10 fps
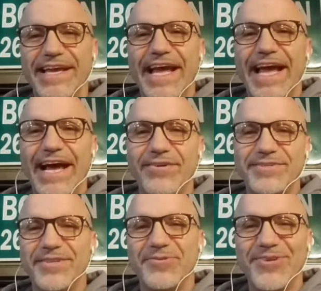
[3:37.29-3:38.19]
out to
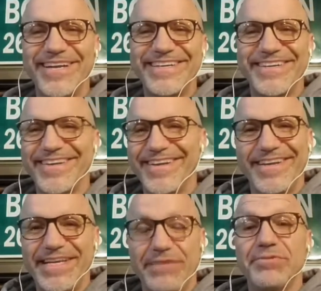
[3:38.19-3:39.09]
the right.
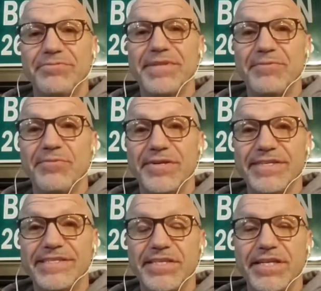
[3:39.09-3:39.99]
It was really weird to see.